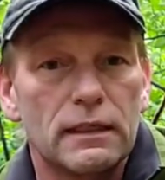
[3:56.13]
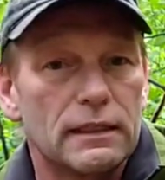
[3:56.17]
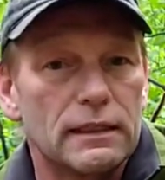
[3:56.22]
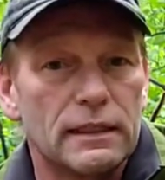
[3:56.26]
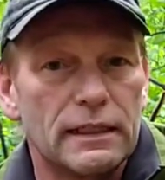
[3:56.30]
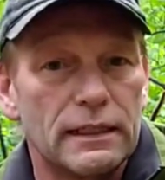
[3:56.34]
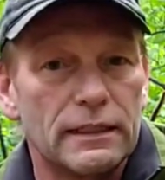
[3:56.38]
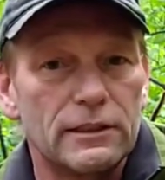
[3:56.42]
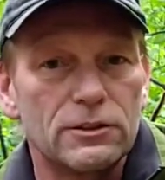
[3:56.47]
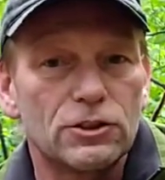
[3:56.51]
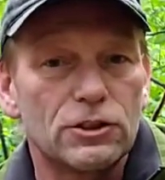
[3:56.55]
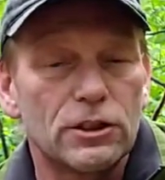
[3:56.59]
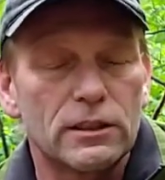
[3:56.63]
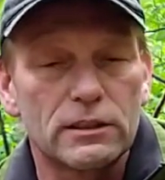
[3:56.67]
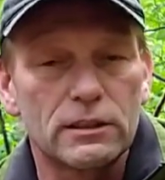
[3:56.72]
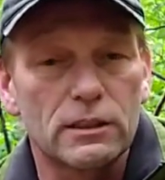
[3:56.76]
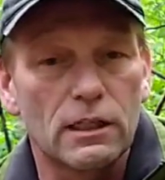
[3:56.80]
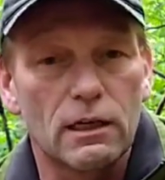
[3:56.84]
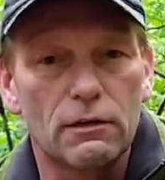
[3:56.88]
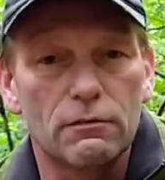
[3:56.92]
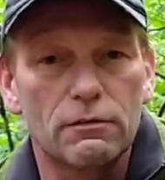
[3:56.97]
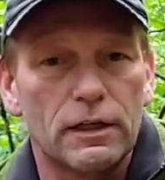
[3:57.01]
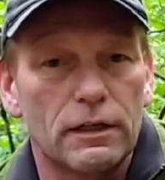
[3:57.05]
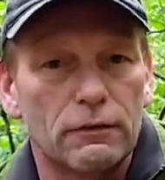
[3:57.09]
And he's just
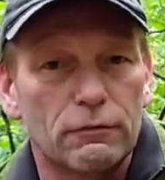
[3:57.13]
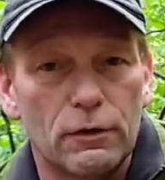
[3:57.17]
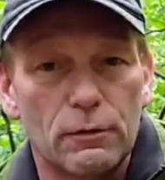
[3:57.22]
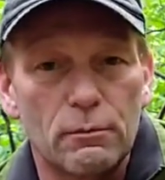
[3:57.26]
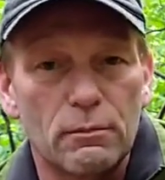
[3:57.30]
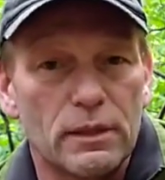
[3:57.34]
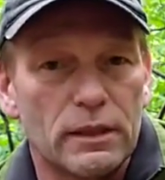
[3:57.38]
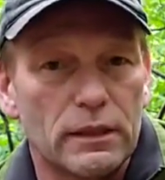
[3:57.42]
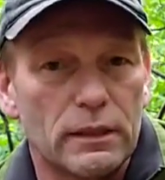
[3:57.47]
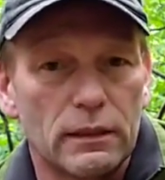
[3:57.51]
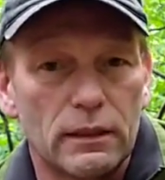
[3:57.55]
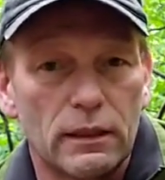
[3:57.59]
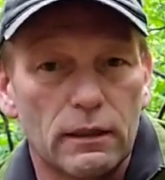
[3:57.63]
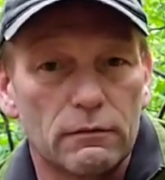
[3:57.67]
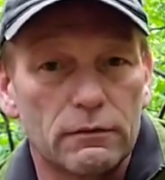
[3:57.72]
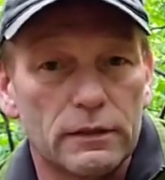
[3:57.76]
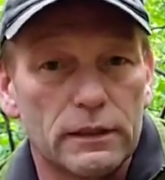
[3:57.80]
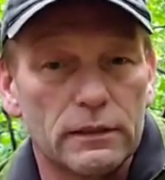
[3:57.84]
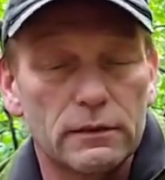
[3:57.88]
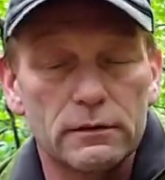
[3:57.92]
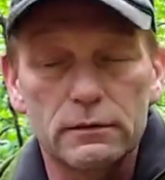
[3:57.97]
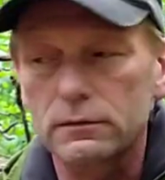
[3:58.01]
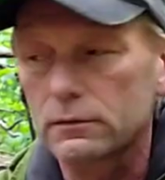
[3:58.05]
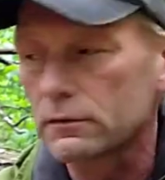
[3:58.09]
loving every minute of
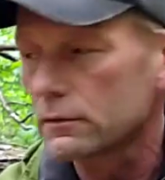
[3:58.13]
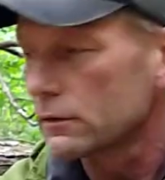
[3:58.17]
it.